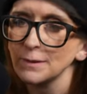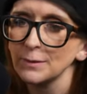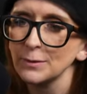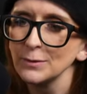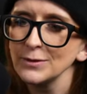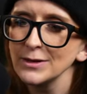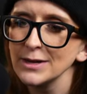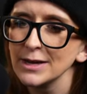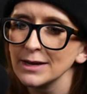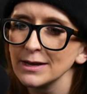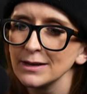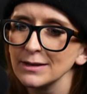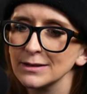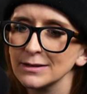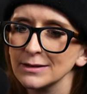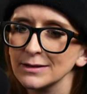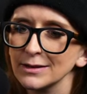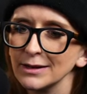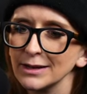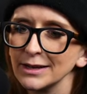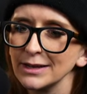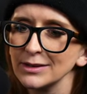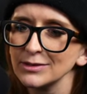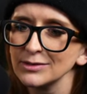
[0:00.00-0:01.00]
okay,
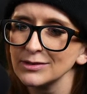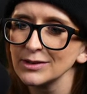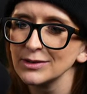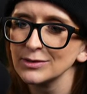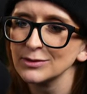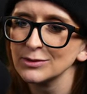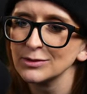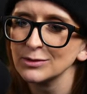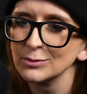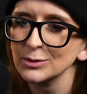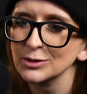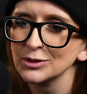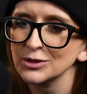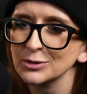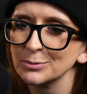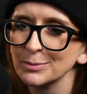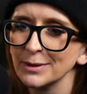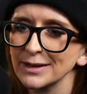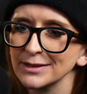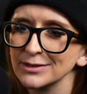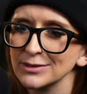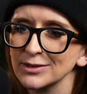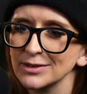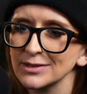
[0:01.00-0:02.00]
I guess I switched
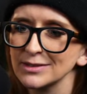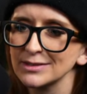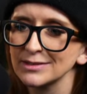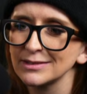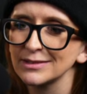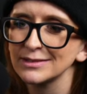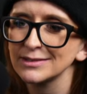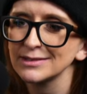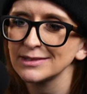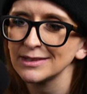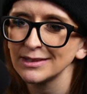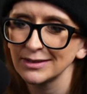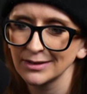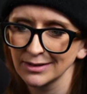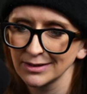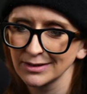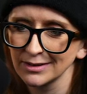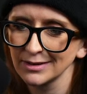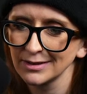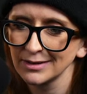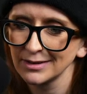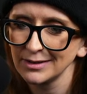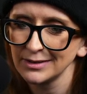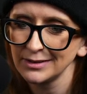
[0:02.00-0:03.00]
back to the
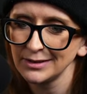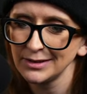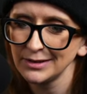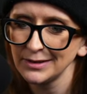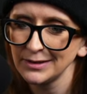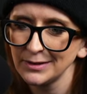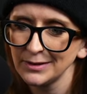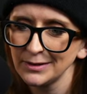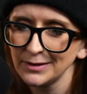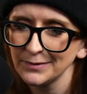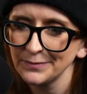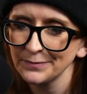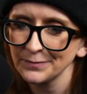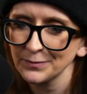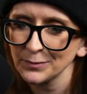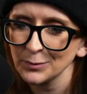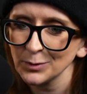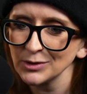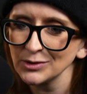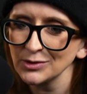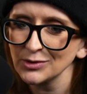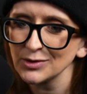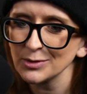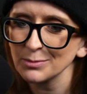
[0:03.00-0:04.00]
deer.
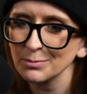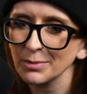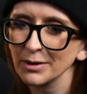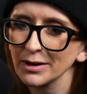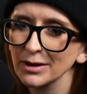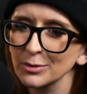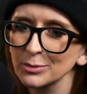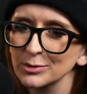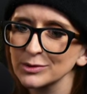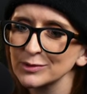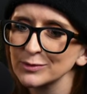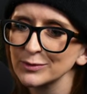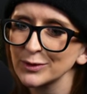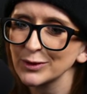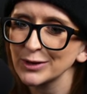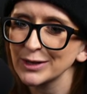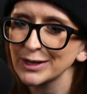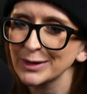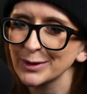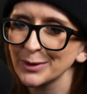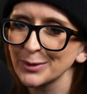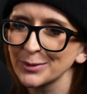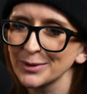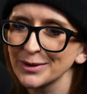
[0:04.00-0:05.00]
Once the bear was fully
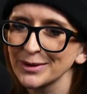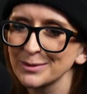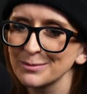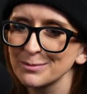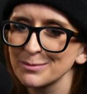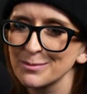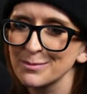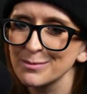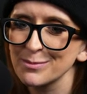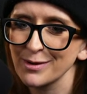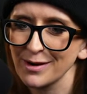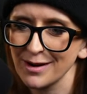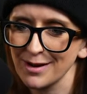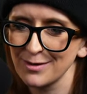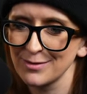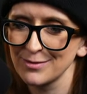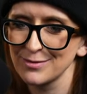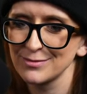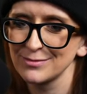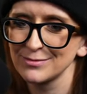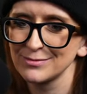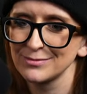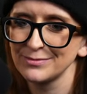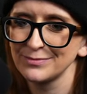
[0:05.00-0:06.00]
coated in
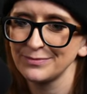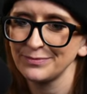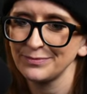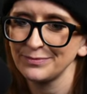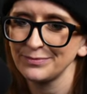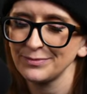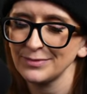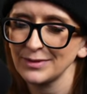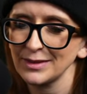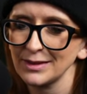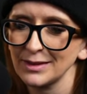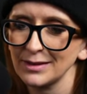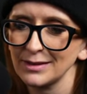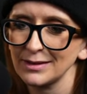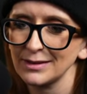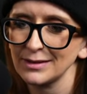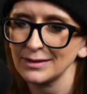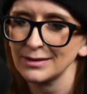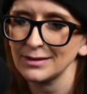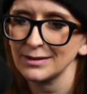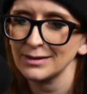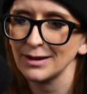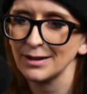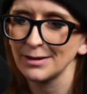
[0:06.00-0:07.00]
brown,
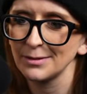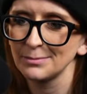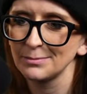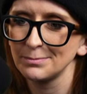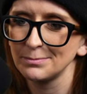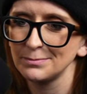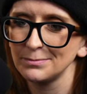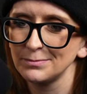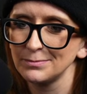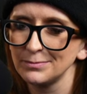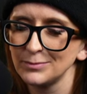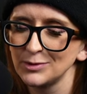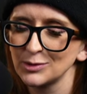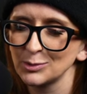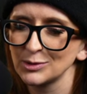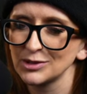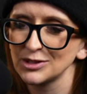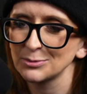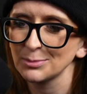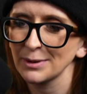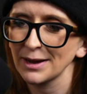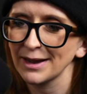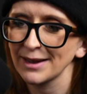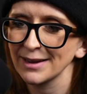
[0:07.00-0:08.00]
I
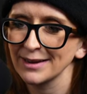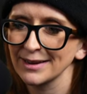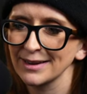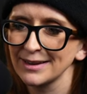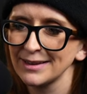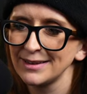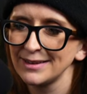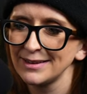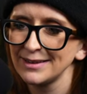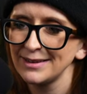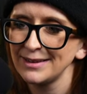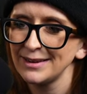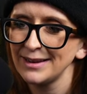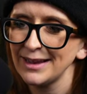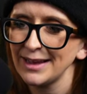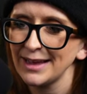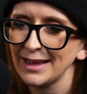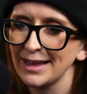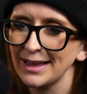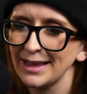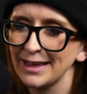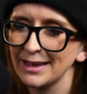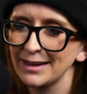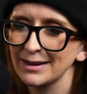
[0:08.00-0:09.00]
switched back
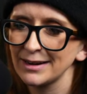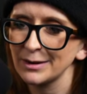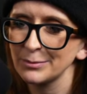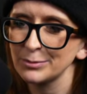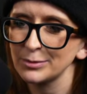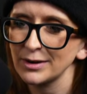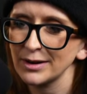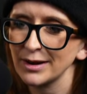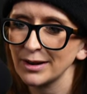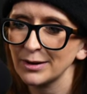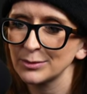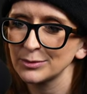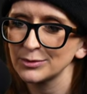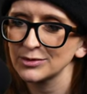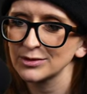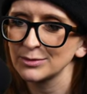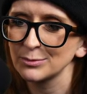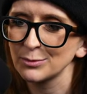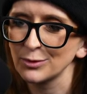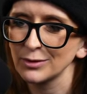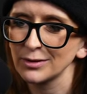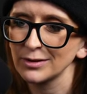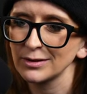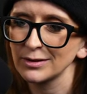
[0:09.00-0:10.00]
and I brought out some
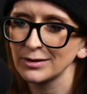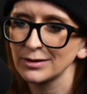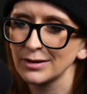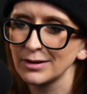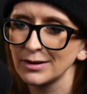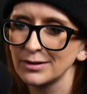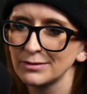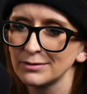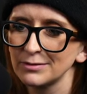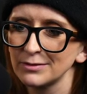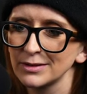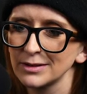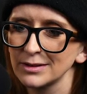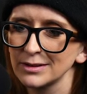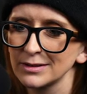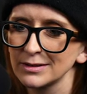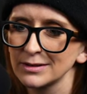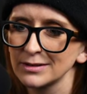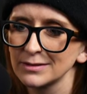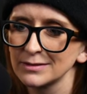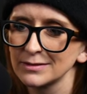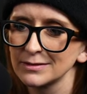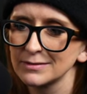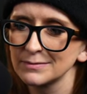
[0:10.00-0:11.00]
more of
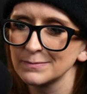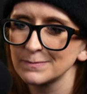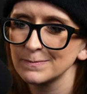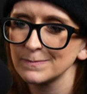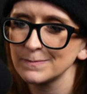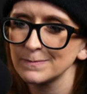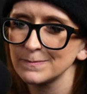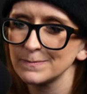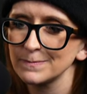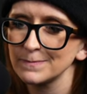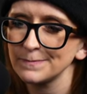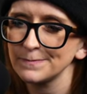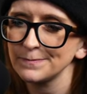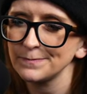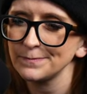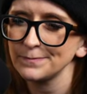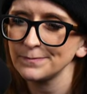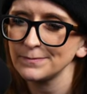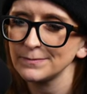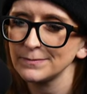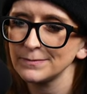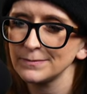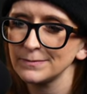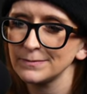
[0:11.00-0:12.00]
the
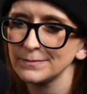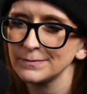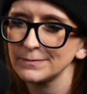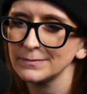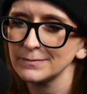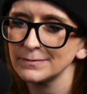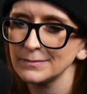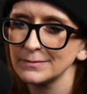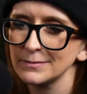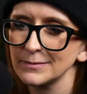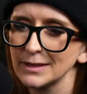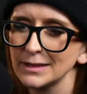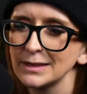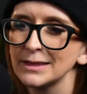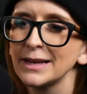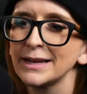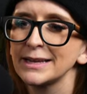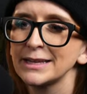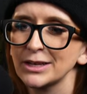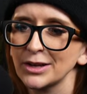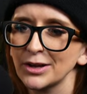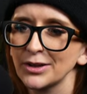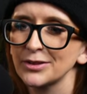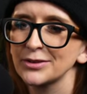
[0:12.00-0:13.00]
the
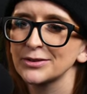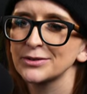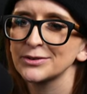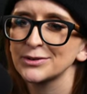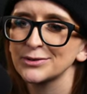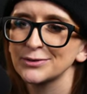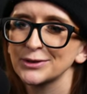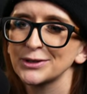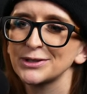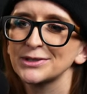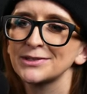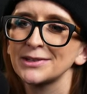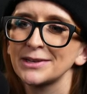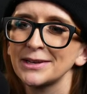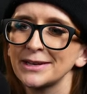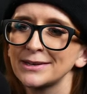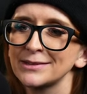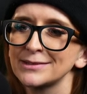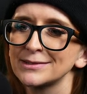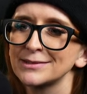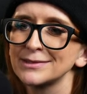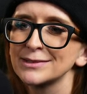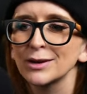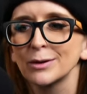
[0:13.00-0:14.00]
light colors for his
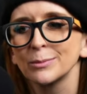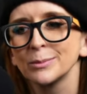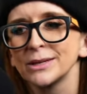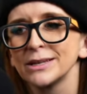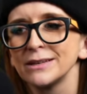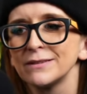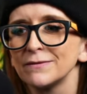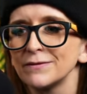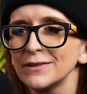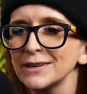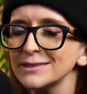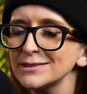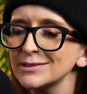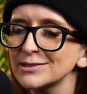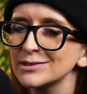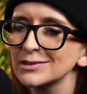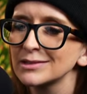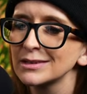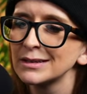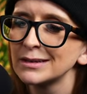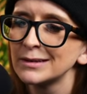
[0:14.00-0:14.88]
legs and tummy and face